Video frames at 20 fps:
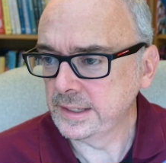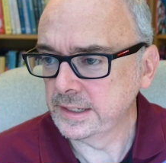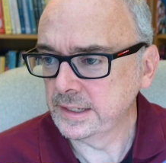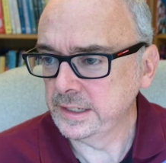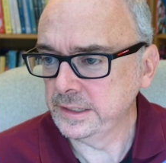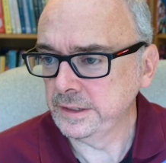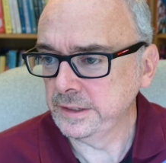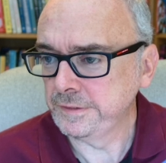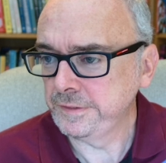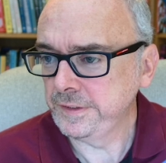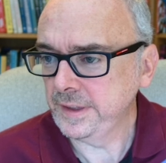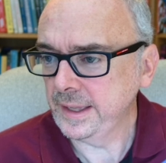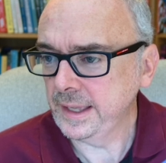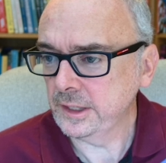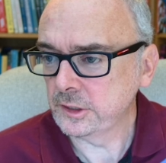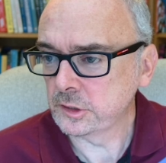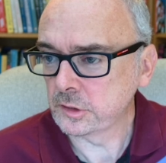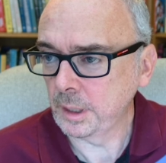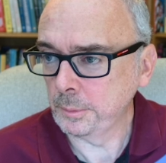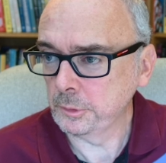and in your
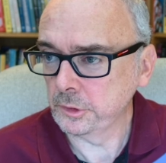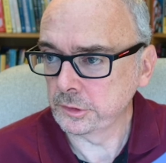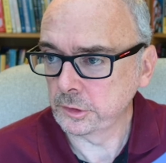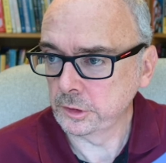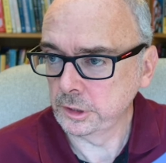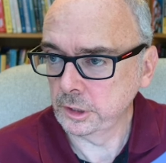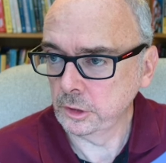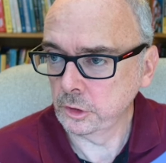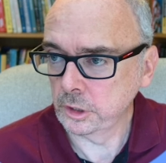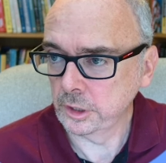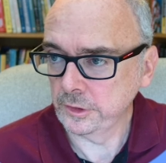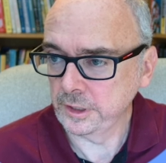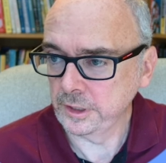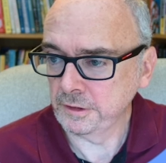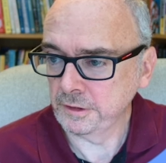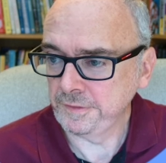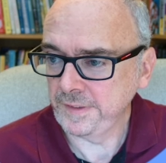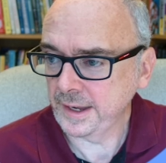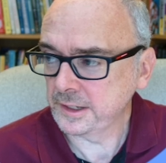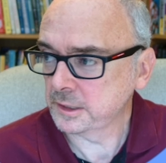face, so I'm just going to look at the
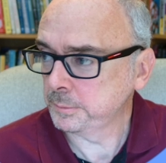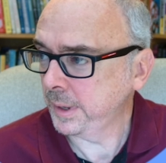effects